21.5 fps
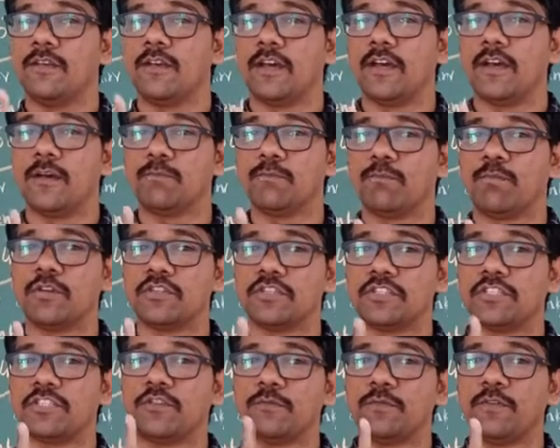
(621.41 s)

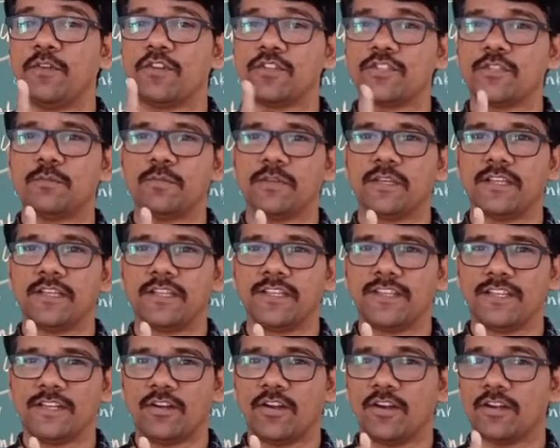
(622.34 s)
positive
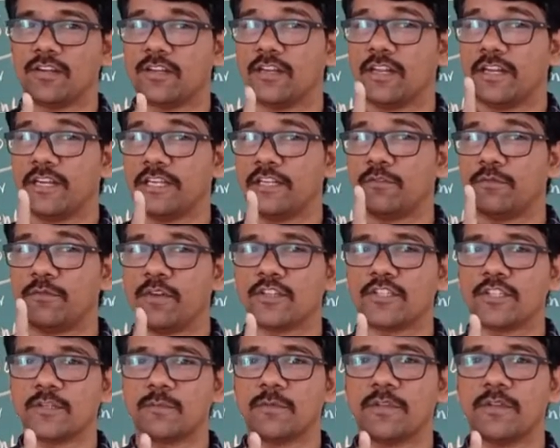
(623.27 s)
philosophy, not a negative
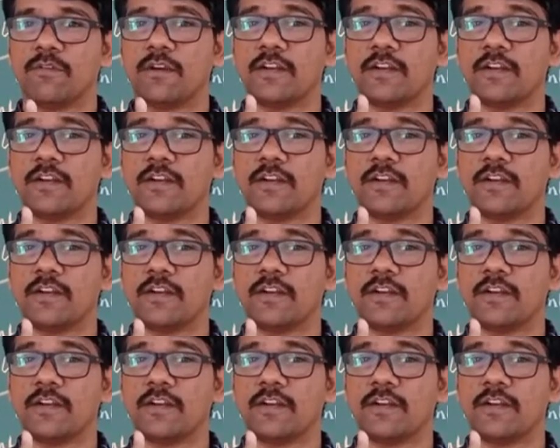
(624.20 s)
philosophy.